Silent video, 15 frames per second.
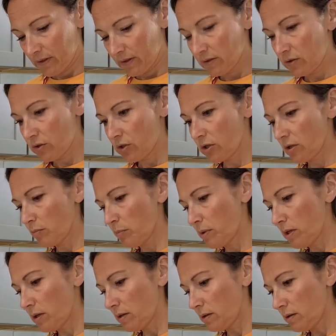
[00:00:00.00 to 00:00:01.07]
and
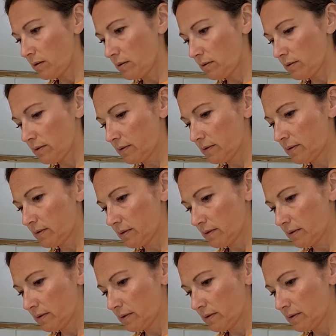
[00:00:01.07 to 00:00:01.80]
chickpeas.